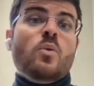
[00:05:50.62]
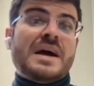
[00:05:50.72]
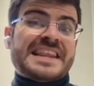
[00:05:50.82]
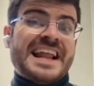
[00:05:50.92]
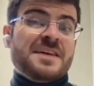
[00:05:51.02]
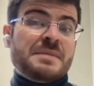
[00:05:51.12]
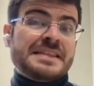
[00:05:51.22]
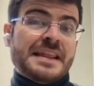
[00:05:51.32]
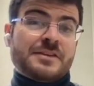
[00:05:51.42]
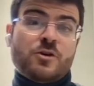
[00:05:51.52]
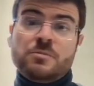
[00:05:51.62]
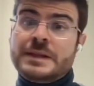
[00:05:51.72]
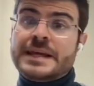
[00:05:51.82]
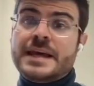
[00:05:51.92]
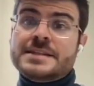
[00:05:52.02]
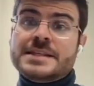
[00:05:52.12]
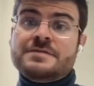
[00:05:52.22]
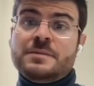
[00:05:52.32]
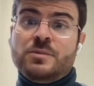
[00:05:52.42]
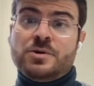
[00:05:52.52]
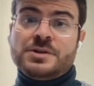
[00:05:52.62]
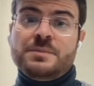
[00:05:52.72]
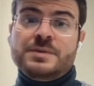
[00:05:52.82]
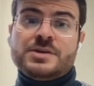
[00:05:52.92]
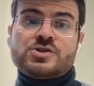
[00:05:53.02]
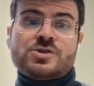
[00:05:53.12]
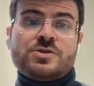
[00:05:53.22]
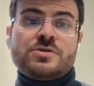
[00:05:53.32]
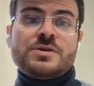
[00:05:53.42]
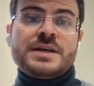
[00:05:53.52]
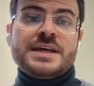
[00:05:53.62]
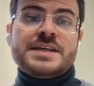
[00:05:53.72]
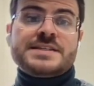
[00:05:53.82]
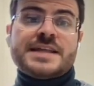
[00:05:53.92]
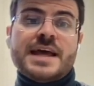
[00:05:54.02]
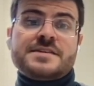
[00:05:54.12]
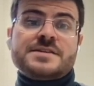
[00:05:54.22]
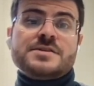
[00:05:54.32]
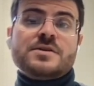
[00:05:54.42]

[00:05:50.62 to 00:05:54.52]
One element that complicates even more the picture is that